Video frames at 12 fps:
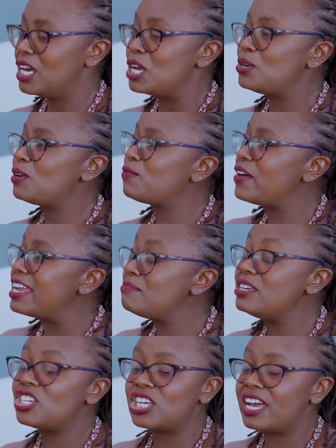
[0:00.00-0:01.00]
You'll find
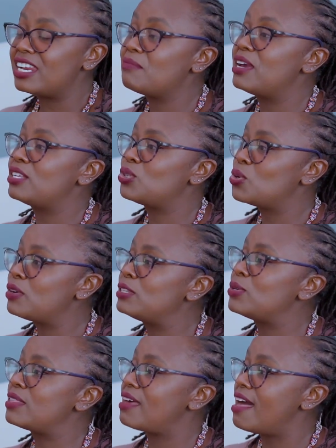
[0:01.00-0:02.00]
me sharing my
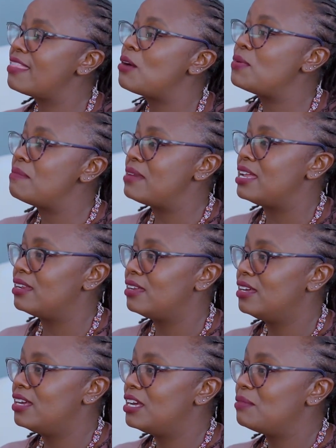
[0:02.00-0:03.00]
stories with other
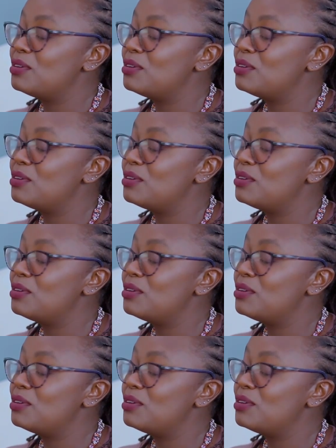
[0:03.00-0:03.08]
women.